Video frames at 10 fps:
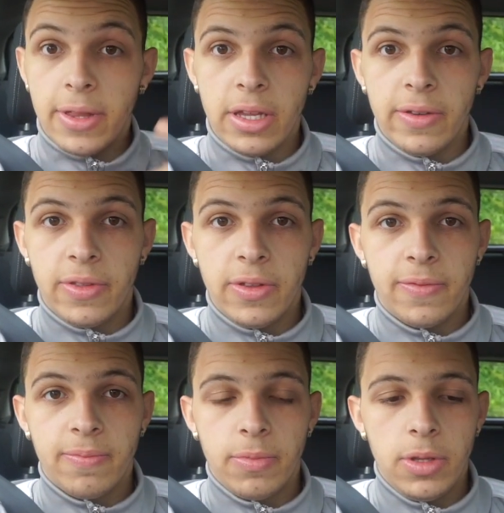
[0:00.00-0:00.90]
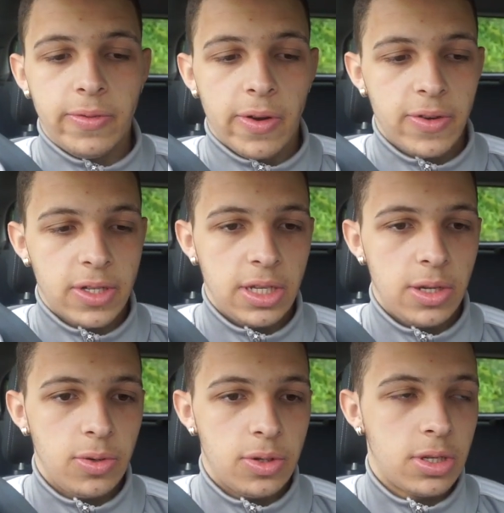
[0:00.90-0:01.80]
that you've obviously
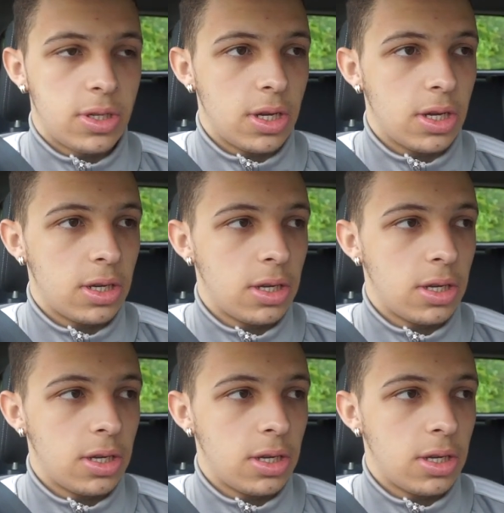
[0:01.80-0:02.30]
used to